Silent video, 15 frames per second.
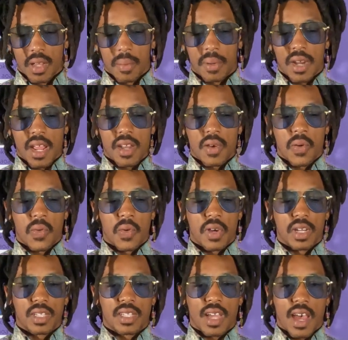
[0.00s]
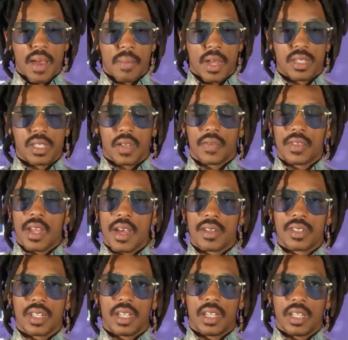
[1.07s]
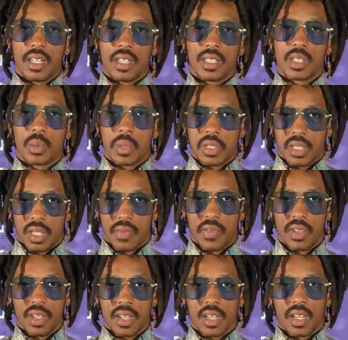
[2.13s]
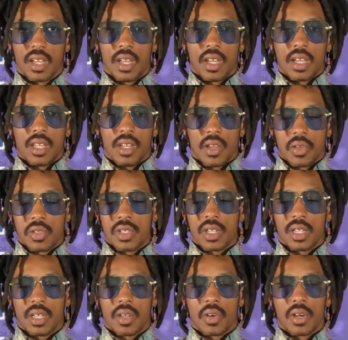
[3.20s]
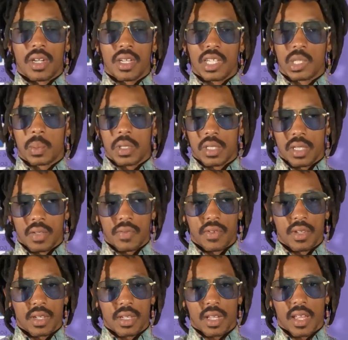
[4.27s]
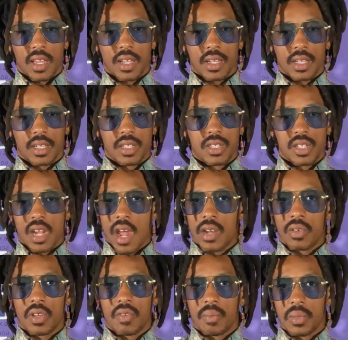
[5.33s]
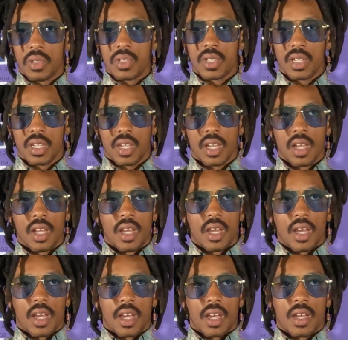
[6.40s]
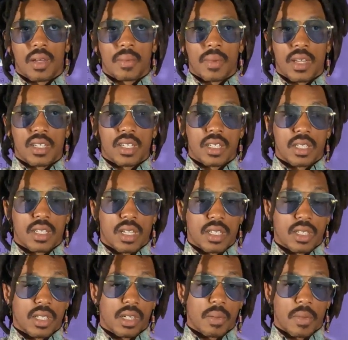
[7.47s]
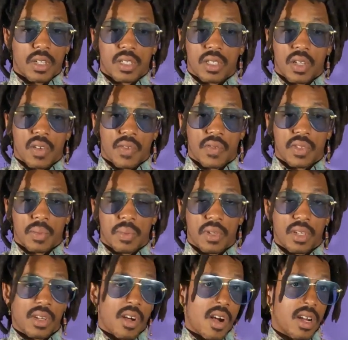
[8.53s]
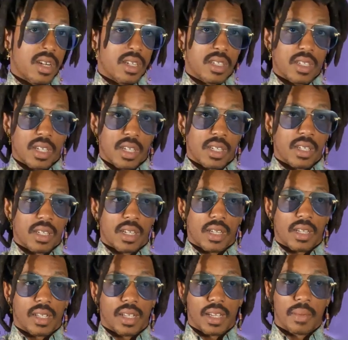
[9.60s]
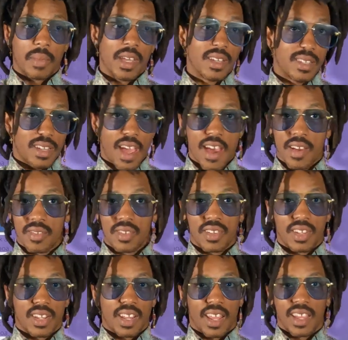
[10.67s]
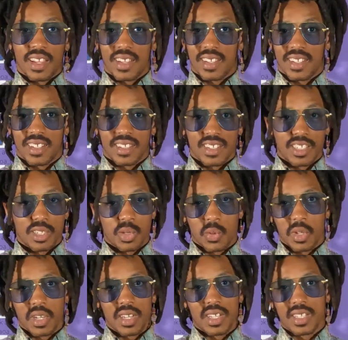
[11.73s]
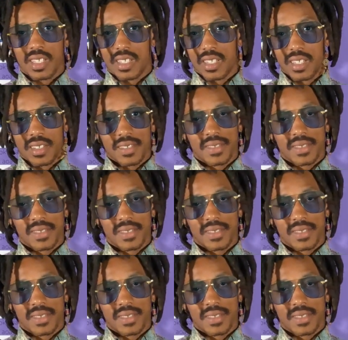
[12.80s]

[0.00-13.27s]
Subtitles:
But I don't want to tie myself down to any specific notion or any specific like genre of music. I just consider myself to be an artist and make sounds. Like, and this is what it is.